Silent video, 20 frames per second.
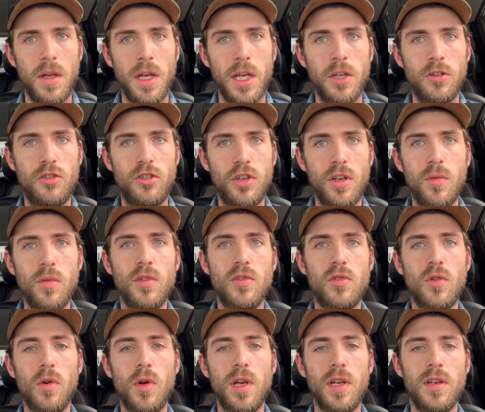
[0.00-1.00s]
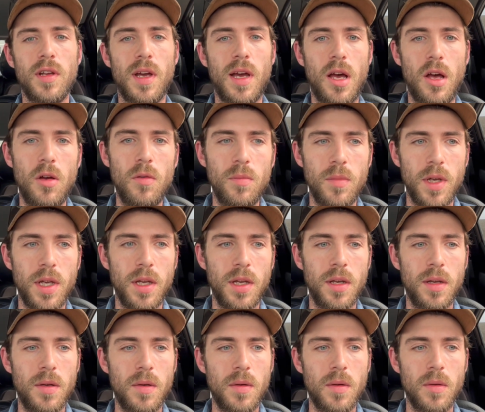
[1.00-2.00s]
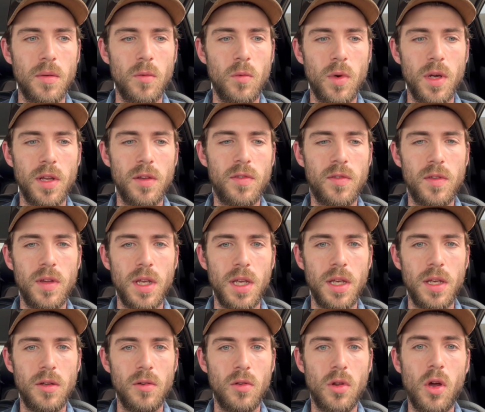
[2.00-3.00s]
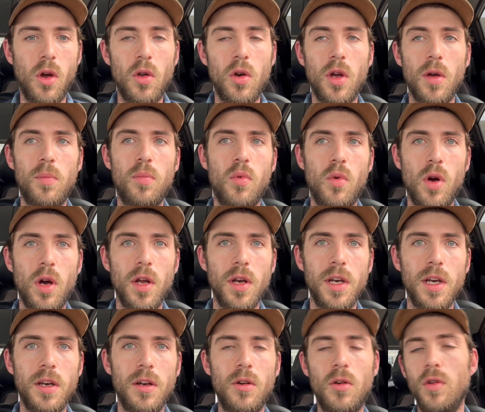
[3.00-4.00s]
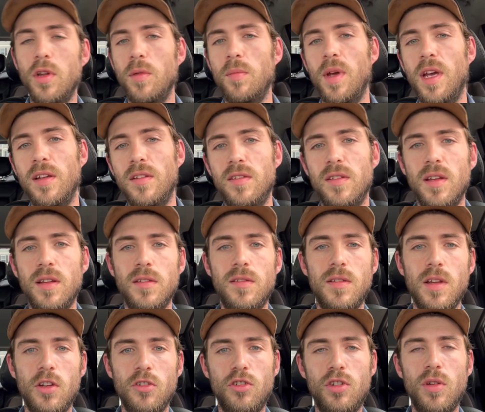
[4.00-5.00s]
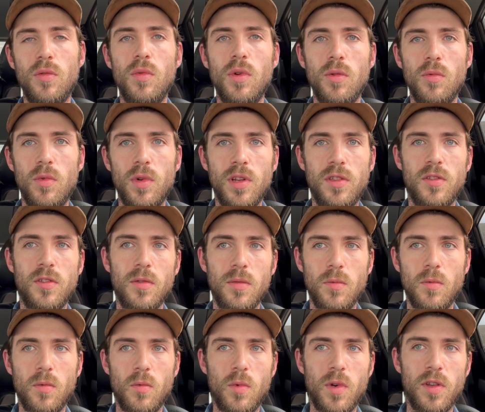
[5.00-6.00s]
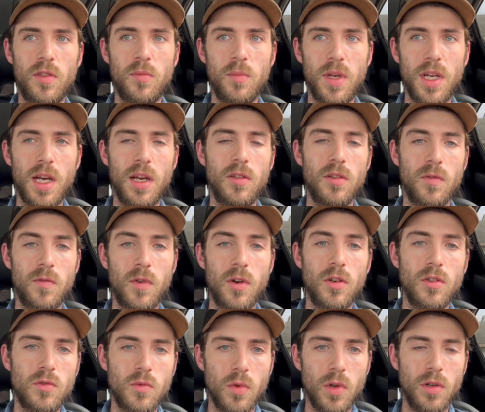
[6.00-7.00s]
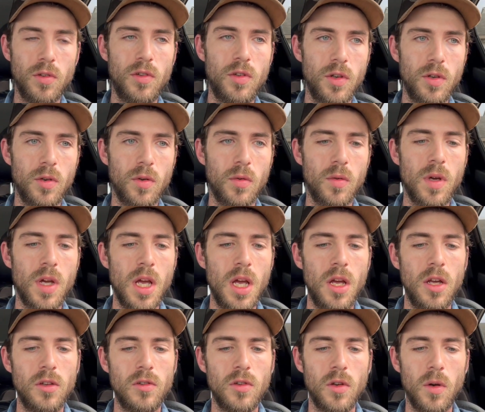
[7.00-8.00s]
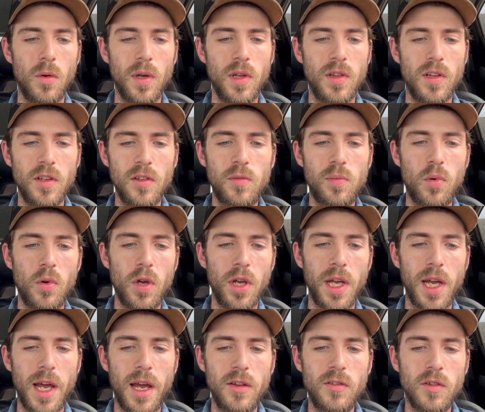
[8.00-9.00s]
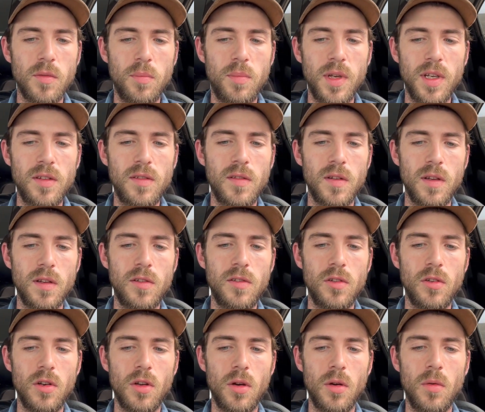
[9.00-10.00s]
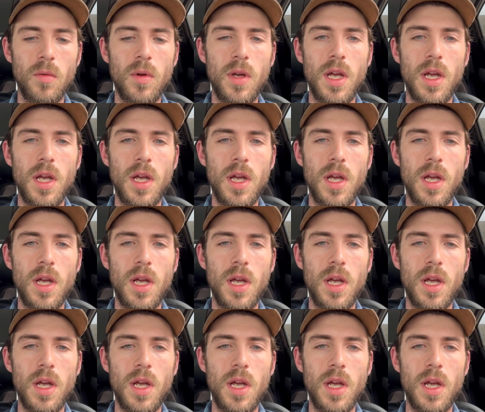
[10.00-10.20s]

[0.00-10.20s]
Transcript: she was going to help me with the LoadUp one, and it only made sense that she went with me on the first one too. So at this point, as a business, you know,